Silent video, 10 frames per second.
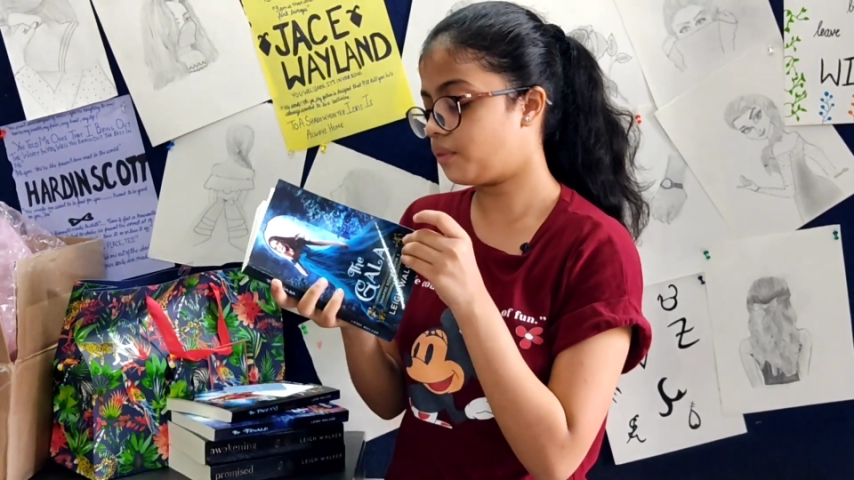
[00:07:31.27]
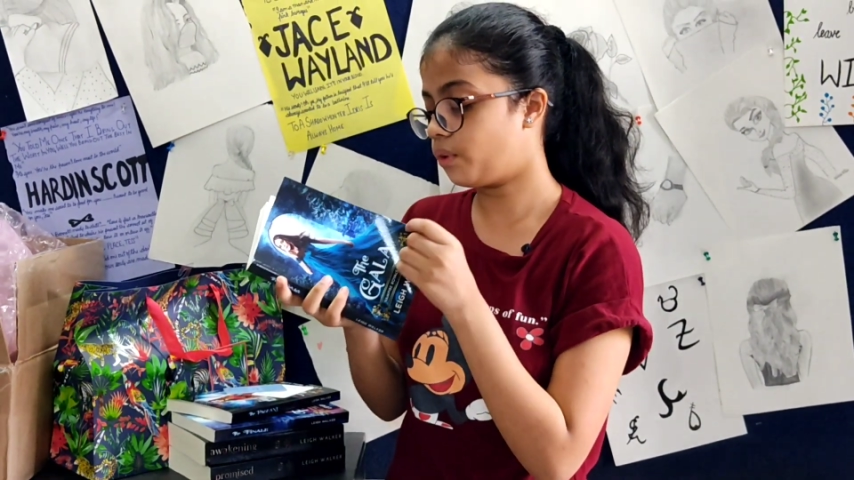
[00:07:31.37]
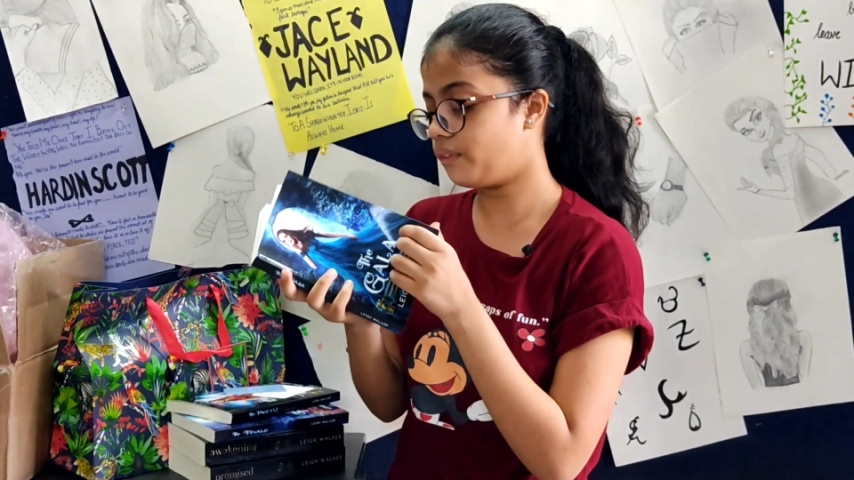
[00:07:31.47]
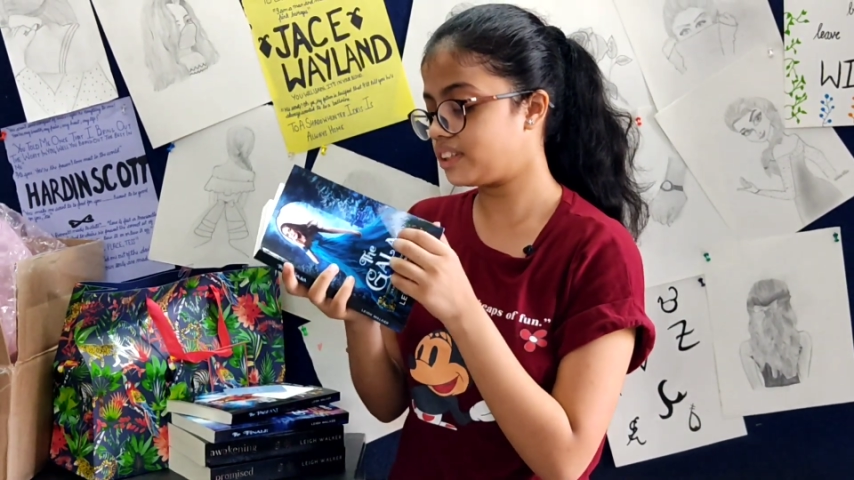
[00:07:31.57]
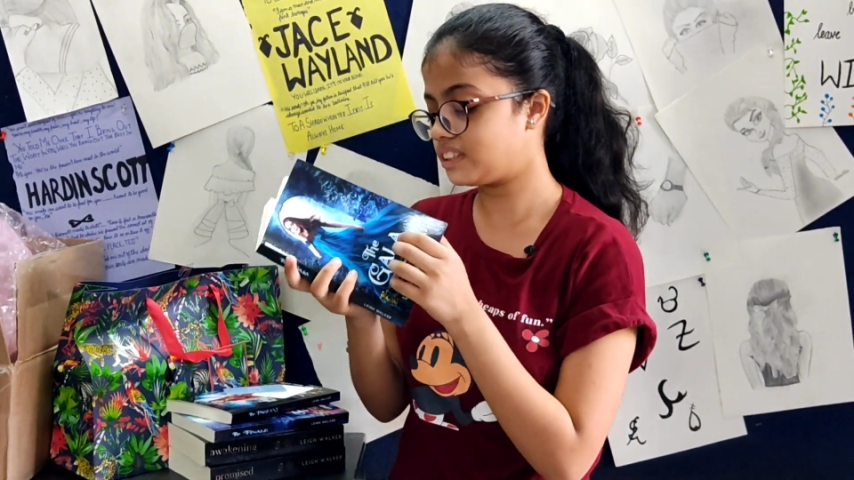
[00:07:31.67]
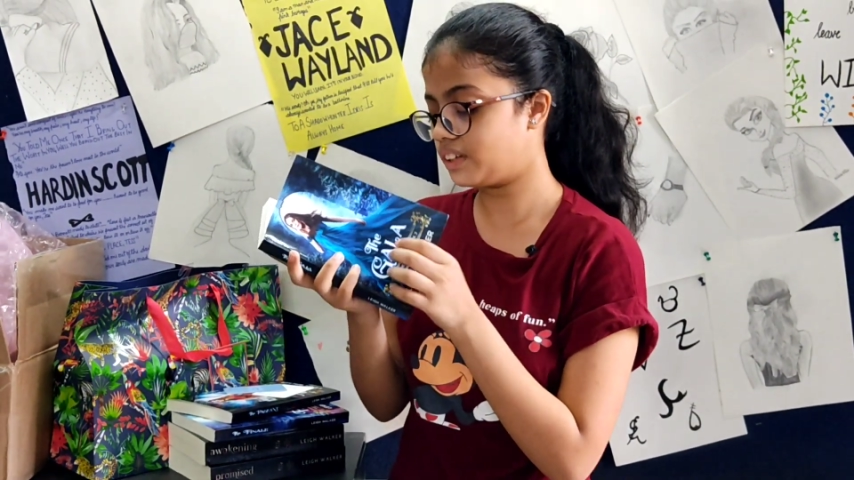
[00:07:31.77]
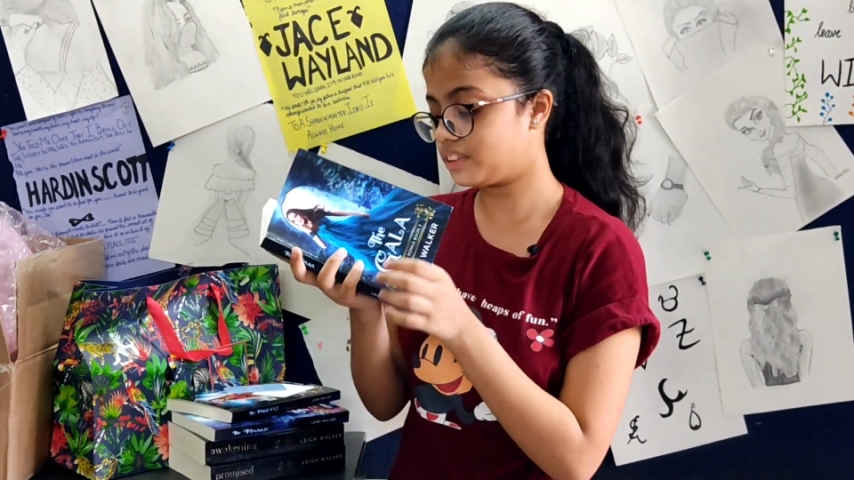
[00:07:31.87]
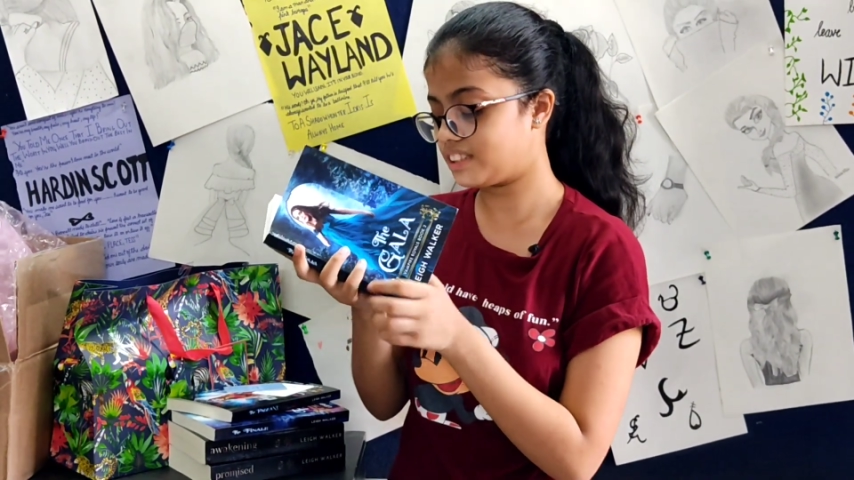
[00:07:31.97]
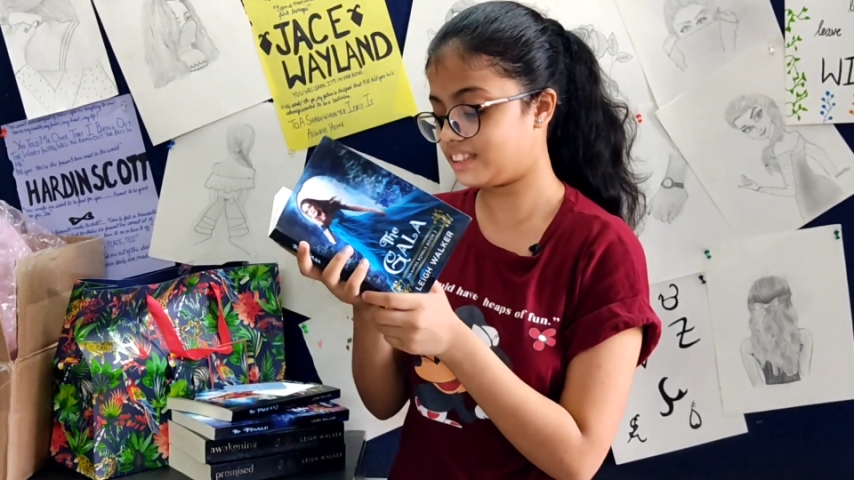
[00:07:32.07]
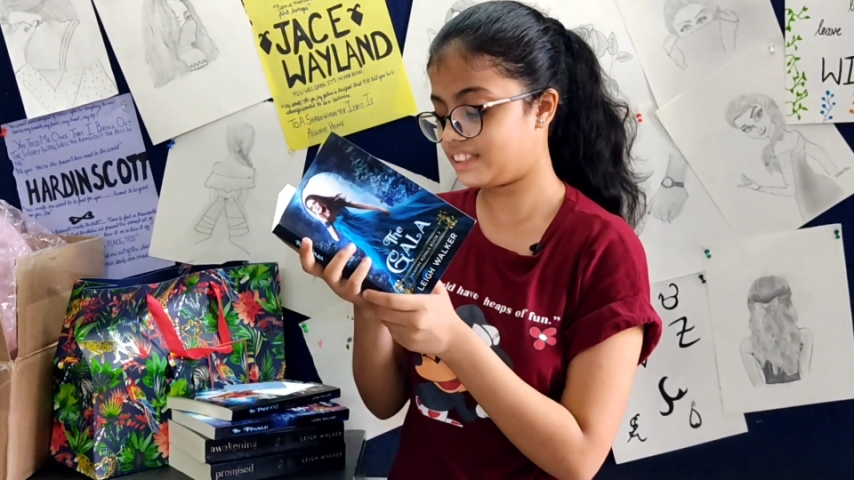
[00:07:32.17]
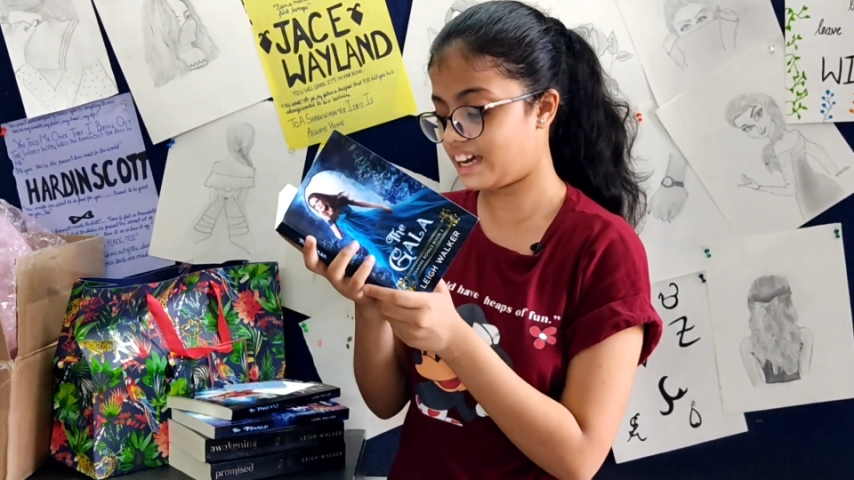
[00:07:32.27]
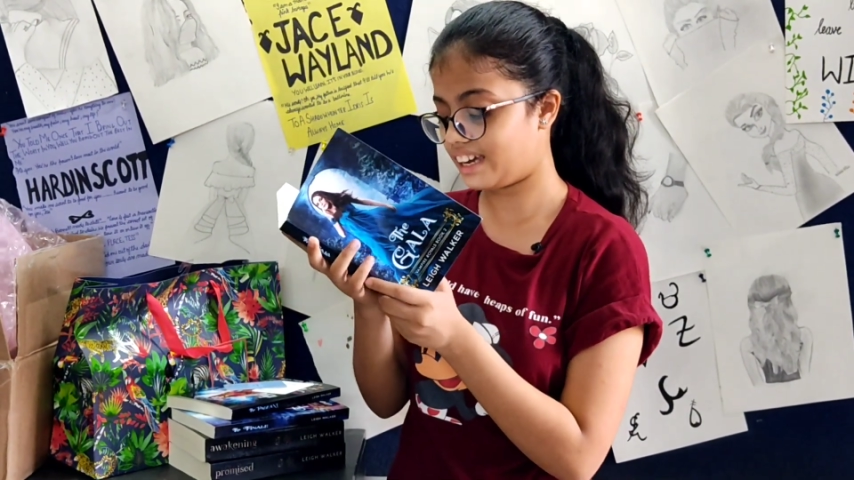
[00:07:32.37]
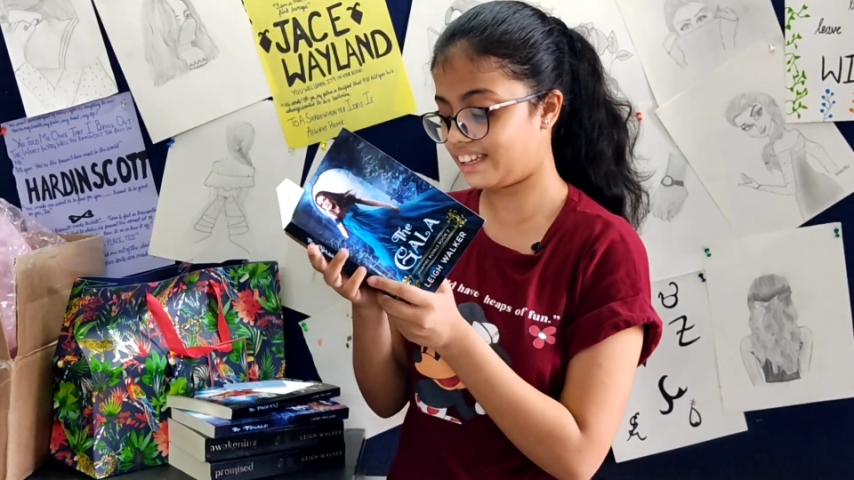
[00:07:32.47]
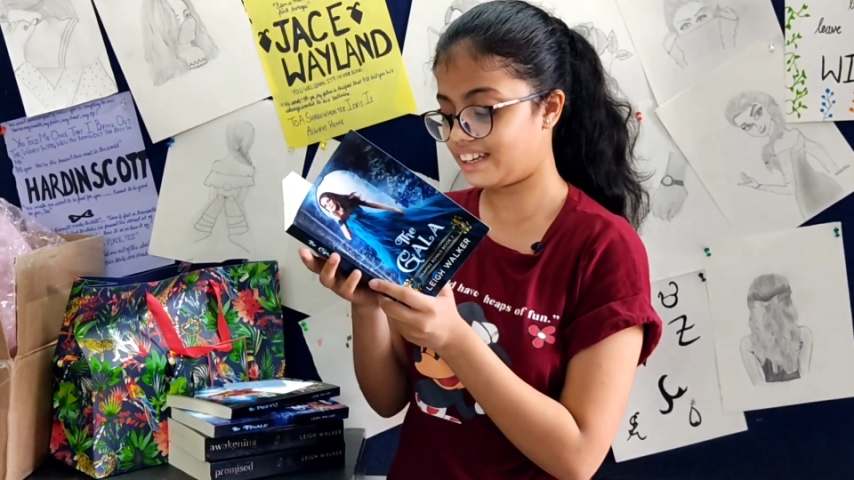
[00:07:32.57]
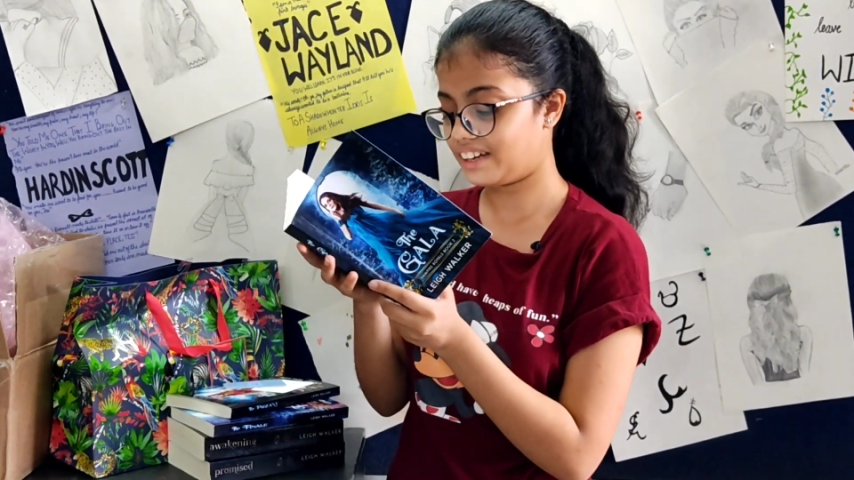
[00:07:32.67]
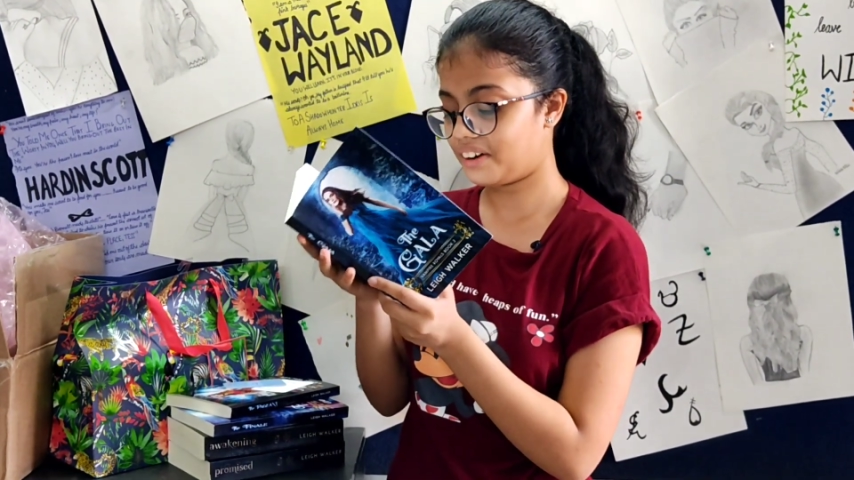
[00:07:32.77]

what was the notes inside?